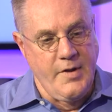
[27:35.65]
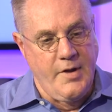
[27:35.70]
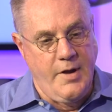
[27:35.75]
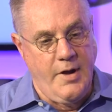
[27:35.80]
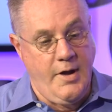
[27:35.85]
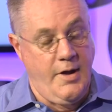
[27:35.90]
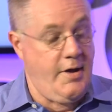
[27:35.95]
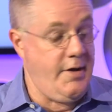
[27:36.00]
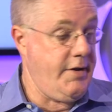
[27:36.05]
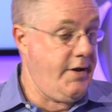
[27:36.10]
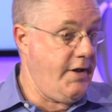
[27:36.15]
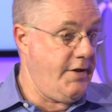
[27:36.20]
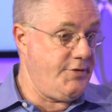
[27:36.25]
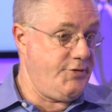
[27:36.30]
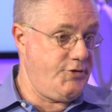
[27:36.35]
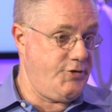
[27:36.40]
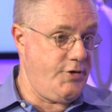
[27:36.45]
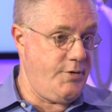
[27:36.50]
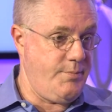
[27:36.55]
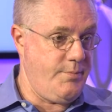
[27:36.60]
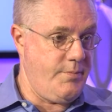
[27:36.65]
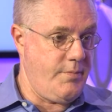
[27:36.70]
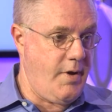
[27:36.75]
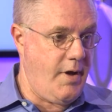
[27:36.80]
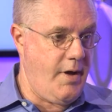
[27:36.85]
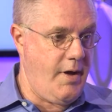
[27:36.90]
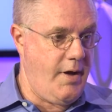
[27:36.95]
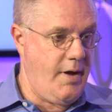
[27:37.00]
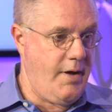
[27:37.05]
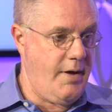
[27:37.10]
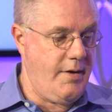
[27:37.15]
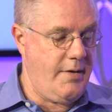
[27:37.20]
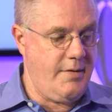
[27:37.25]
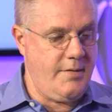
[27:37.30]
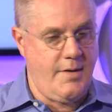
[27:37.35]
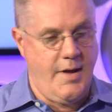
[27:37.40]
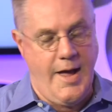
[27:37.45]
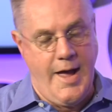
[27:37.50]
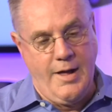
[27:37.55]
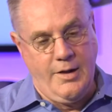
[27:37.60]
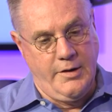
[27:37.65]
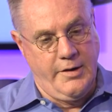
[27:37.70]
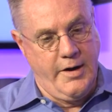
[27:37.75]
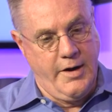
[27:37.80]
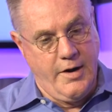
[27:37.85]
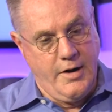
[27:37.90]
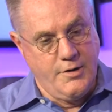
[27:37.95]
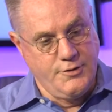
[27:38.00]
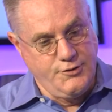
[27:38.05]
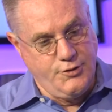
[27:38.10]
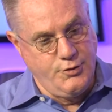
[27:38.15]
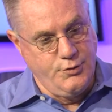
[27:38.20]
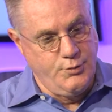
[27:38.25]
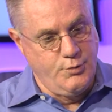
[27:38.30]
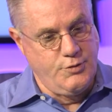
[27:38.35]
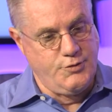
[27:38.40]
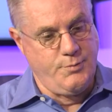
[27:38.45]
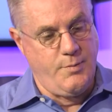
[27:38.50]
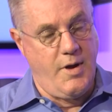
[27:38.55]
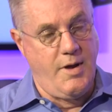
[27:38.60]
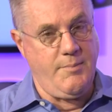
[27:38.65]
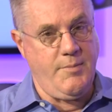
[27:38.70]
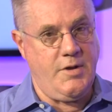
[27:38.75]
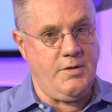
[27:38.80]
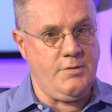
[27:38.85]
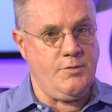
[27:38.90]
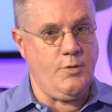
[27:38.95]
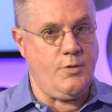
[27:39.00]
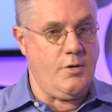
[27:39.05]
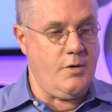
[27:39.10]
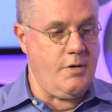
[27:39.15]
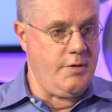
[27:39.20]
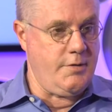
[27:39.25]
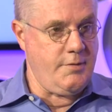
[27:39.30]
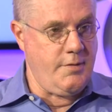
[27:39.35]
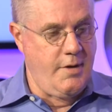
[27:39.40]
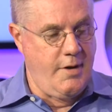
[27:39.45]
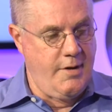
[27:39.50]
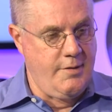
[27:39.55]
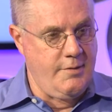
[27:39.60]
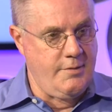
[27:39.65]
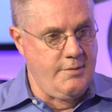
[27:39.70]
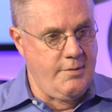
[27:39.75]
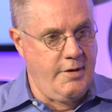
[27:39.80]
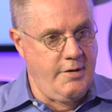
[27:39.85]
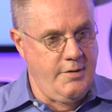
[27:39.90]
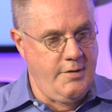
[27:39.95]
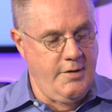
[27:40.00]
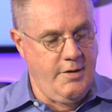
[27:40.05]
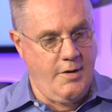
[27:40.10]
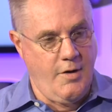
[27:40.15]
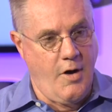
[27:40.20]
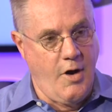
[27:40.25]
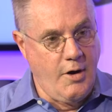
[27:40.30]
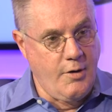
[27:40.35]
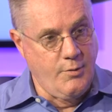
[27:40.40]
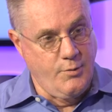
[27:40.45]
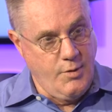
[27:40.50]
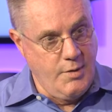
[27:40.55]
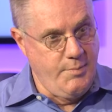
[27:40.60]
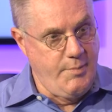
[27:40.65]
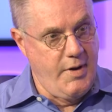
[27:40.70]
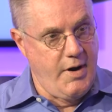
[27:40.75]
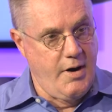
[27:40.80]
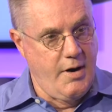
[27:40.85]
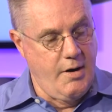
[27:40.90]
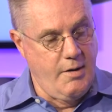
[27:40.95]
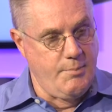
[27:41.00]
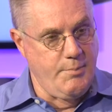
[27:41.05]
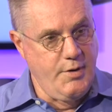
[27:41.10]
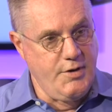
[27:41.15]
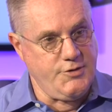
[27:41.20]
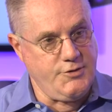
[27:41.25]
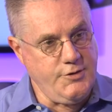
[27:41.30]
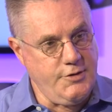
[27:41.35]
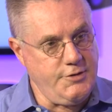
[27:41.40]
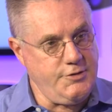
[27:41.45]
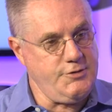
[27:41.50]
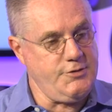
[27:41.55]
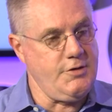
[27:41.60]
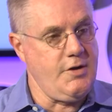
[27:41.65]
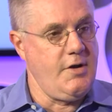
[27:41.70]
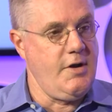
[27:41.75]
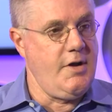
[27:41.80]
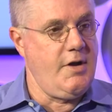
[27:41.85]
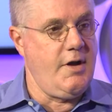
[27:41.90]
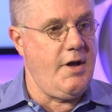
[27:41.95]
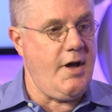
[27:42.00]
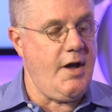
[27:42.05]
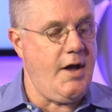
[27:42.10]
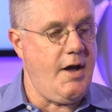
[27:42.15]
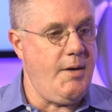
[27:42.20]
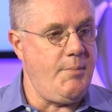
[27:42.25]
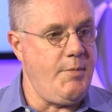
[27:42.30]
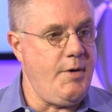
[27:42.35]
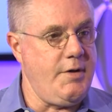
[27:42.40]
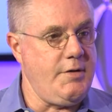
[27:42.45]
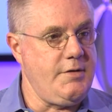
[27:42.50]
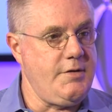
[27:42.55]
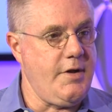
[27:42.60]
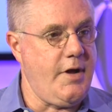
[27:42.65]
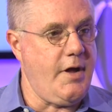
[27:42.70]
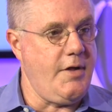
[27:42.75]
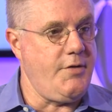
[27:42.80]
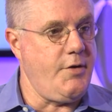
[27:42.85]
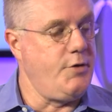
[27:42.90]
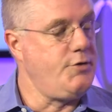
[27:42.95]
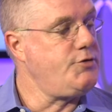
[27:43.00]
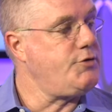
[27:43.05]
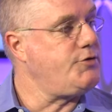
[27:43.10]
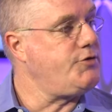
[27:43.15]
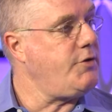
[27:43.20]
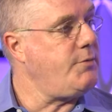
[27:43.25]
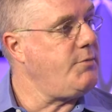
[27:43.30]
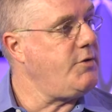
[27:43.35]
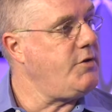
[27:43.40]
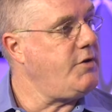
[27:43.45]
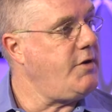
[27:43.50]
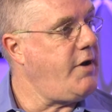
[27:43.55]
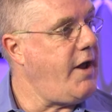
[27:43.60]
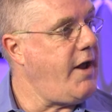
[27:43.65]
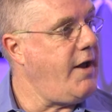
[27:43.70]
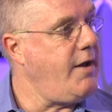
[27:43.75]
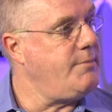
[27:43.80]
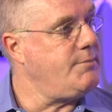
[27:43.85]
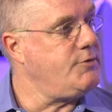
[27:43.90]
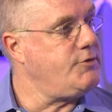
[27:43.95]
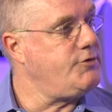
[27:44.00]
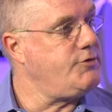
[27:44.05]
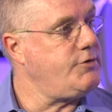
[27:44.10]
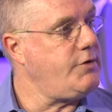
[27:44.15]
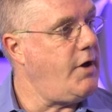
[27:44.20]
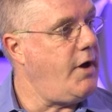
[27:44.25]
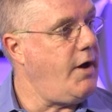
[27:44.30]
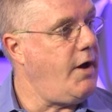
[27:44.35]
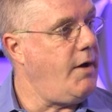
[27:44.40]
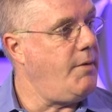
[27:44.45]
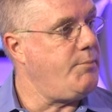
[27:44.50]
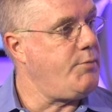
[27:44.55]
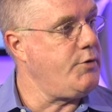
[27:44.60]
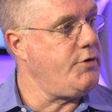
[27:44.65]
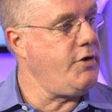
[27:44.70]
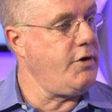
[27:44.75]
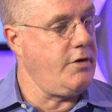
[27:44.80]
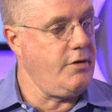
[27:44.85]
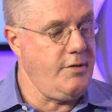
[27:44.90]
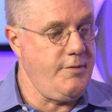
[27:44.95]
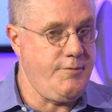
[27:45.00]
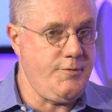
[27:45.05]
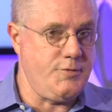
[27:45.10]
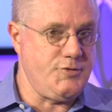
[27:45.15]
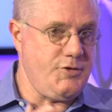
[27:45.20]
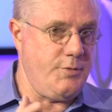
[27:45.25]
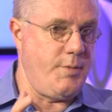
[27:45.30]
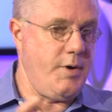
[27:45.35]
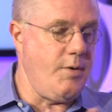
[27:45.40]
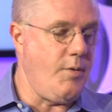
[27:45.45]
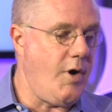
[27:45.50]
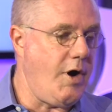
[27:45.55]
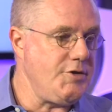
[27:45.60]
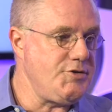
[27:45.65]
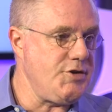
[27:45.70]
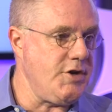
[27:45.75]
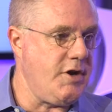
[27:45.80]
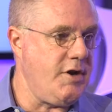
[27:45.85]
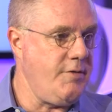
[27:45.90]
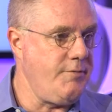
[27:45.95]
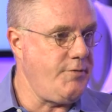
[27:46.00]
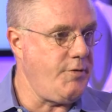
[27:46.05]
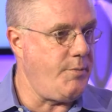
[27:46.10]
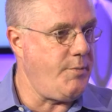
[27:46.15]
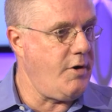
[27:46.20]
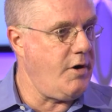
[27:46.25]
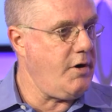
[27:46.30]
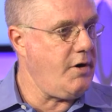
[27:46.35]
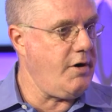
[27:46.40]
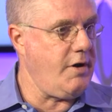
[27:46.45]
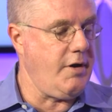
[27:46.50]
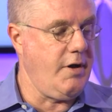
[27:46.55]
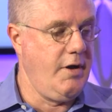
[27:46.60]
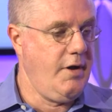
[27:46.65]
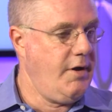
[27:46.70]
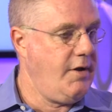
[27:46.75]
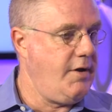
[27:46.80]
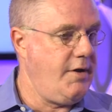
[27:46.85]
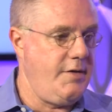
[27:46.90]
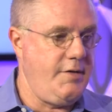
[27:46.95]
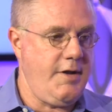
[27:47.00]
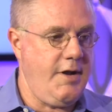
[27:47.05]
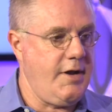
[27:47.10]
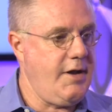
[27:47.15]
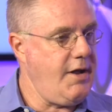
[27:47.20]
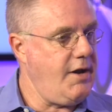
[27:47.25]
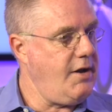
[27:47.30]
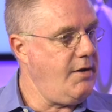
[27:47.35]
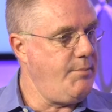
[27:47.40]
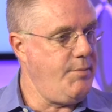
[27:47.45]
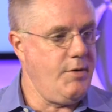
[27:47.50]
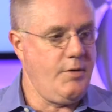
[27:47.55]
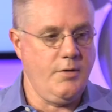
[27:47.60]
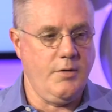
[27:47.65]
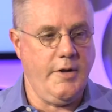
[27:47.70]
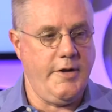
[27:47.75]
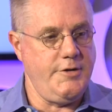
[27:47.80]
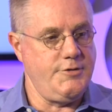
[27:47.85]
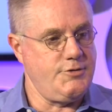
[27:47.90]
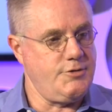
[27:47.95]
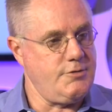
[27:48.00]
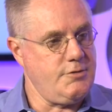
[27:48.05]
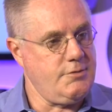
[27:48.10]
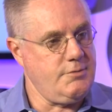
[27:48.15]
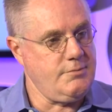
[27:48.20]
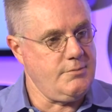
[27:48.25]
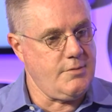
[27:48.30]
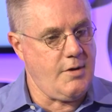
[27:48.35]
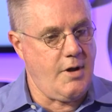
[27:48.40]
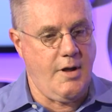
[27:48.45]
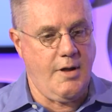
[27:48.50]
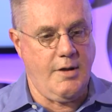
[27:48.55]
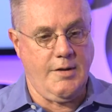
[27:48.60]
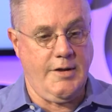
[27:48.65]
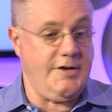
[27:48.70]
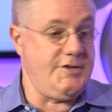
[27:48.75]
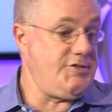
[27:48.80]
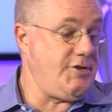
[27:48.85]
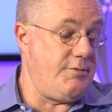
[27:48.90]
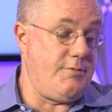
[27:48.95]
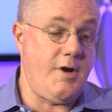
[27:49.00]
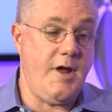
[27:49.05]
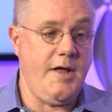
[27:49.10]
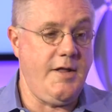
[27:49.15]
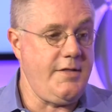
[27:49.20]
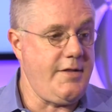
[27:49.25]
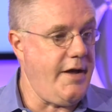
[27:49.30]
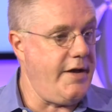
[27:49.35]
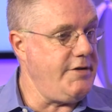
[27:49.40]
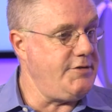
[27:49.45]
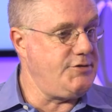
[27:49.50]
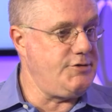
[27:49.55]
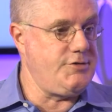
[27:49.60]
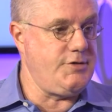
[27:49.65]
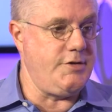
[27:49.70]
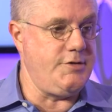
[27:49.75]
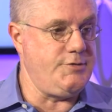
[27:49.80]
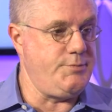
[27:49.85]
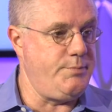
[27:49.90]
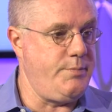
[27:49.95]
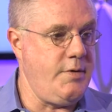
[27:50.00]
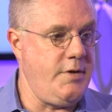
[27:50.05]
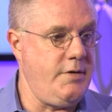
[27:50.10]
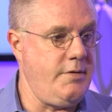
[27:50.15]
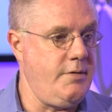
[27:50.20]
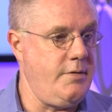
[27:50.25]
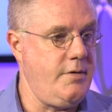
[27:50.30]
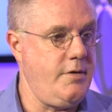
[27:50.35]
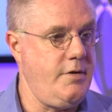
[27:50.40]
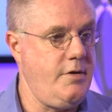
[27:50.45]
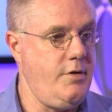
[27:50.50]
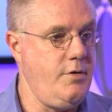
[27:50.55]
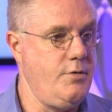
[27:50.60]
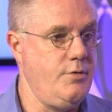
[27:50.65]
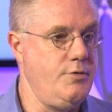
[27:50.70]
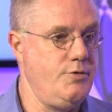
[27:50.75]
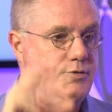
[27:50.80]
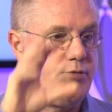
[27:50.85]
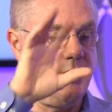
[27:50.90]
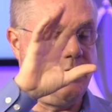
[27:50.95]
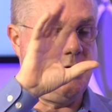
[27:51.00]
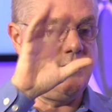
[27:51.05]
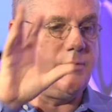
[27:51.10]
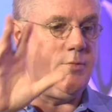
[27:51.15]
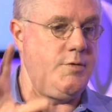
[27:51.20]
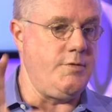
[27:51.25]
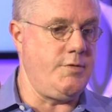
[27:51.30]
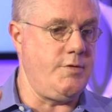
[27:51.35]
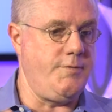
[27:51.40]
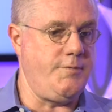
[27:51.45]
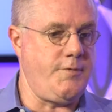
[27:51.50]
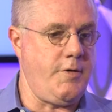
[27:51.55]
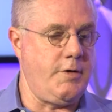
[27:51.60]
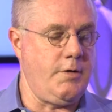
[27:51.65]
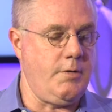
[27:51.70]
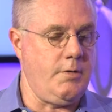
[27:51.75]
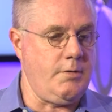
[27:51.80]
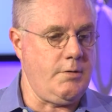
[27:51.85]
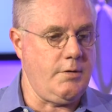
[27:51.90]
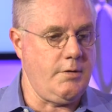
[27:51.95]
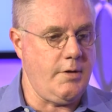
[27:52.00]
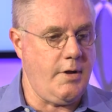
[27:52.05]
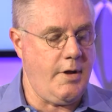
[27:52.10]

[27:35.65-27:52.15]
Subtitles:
Again, some Alan Ayers, who was my mentor in the auto repair business. But those are some of the names, particularly for somebody watching in info marketing. Dan Kennedy, Bill Glazer, like I said, Ryan Dice has been huge with the funnel